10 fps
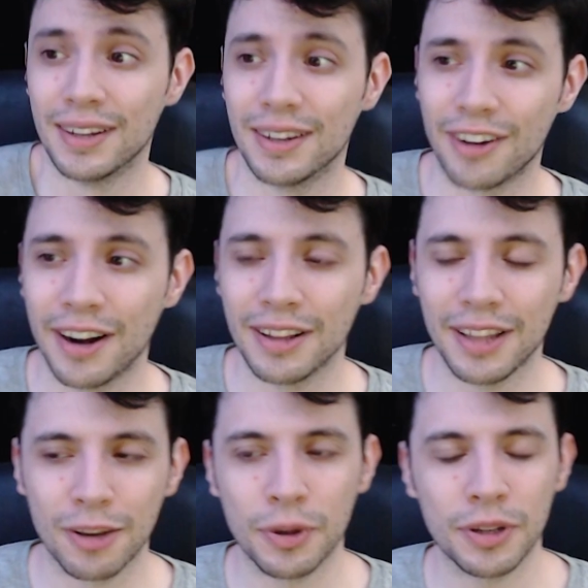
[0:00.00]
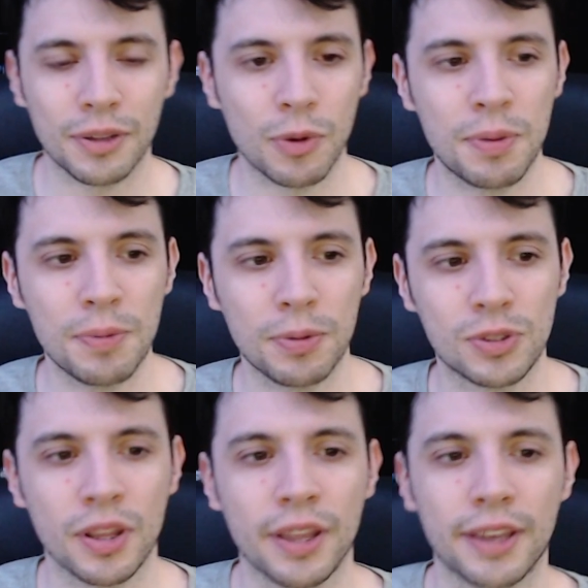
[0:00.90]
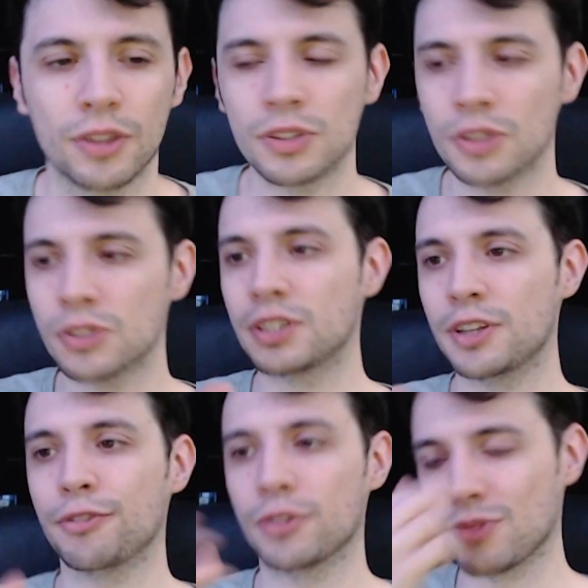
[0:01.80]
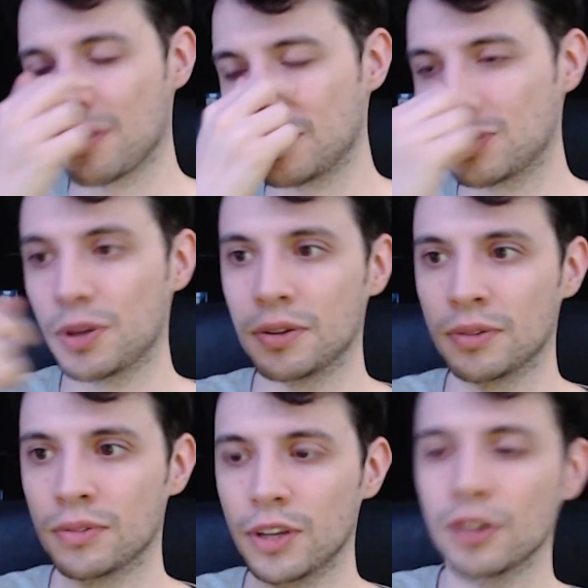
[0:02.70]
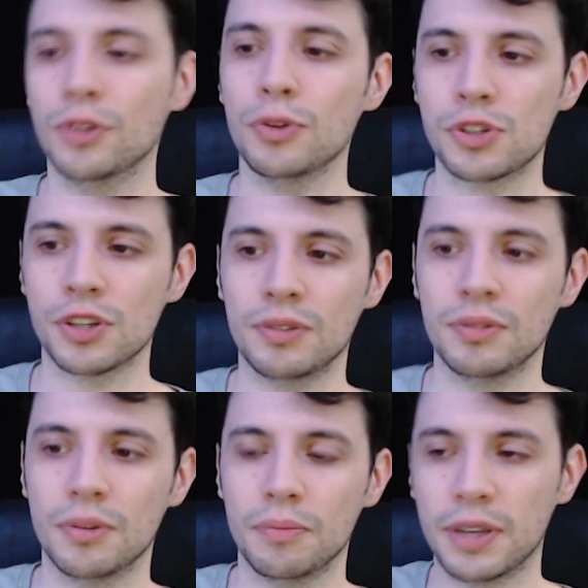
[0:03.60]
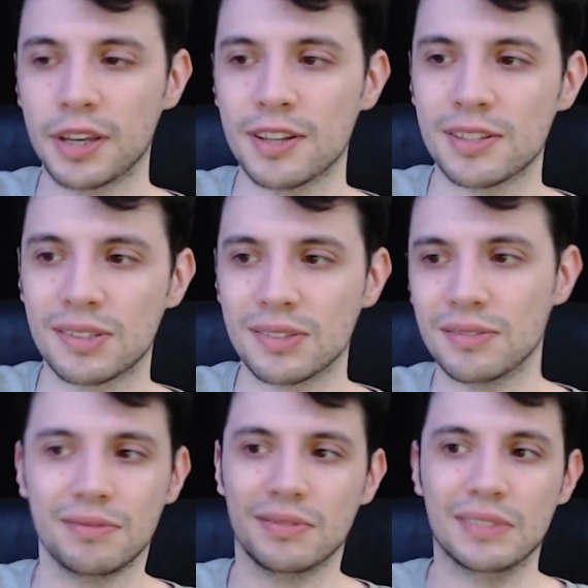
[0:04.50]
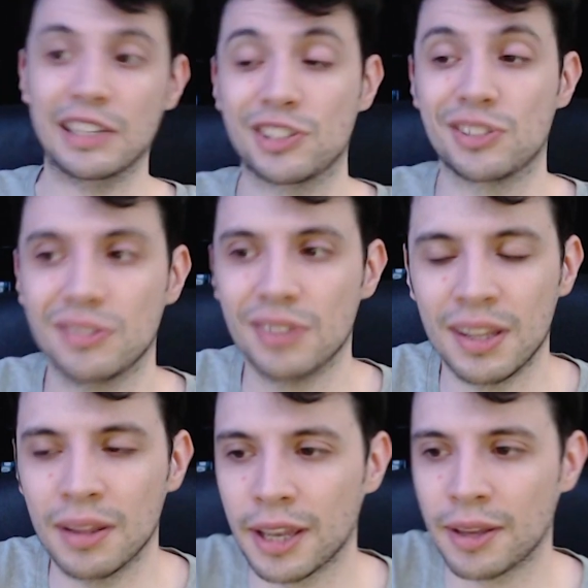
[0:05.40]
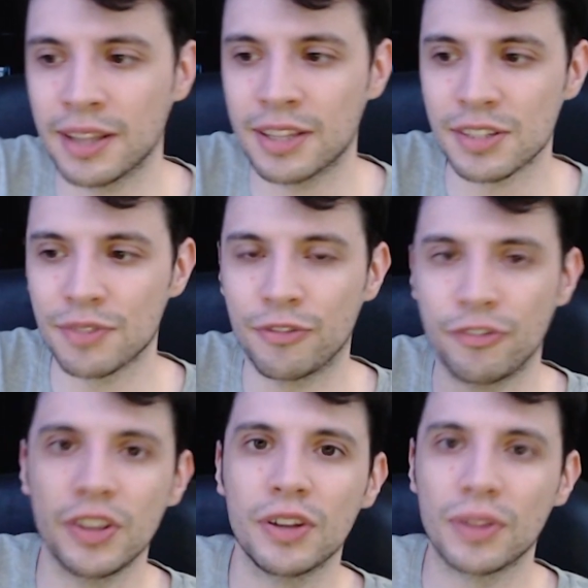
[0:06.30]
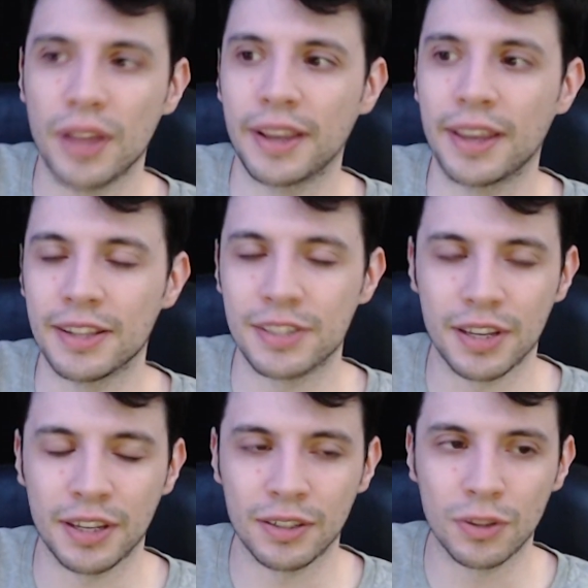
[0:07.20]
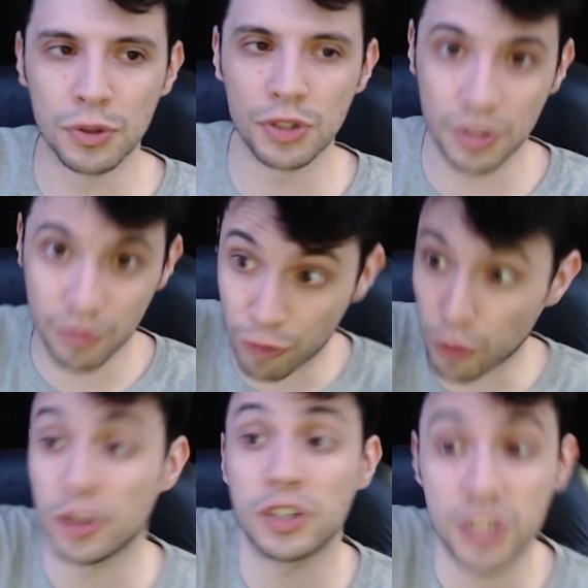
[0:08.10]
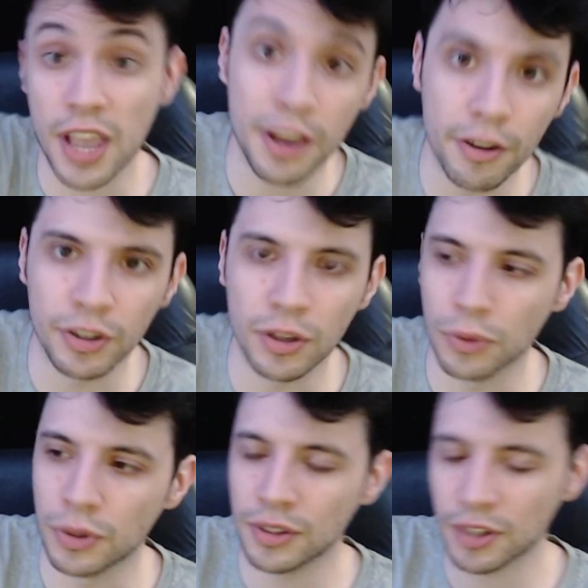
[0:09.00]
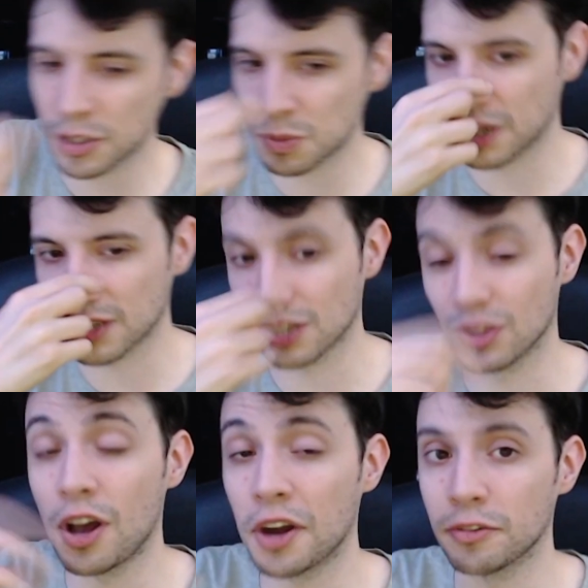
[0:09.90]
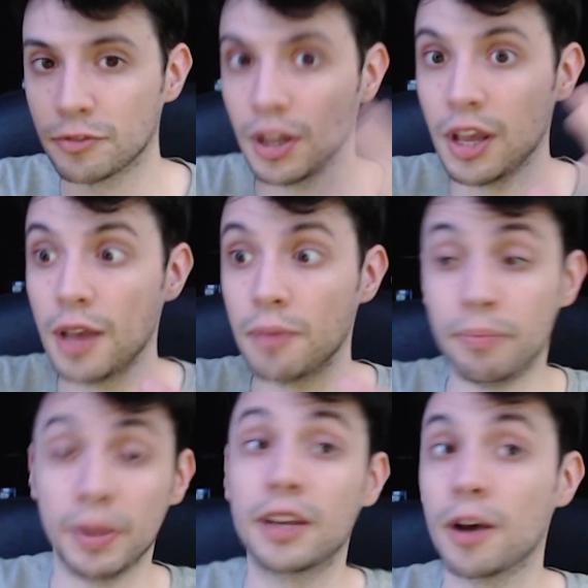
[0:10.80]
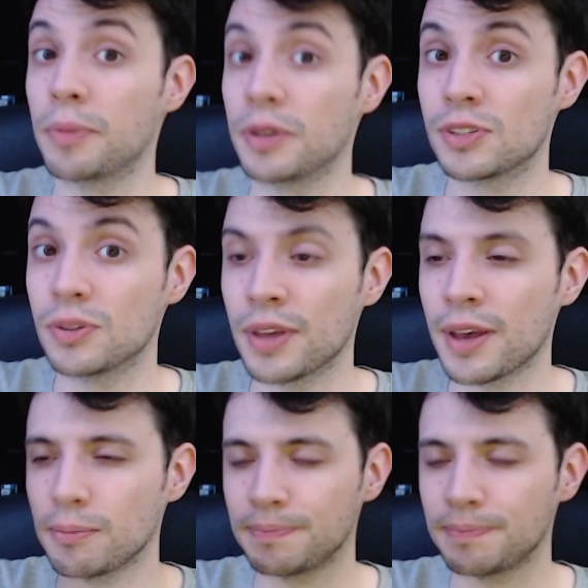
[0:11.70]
right? Like, when people, like, there's a difference, right, between inclusion, because it doesn't feel like it's inclusion for the sake of including things, because a lot of big companies do that.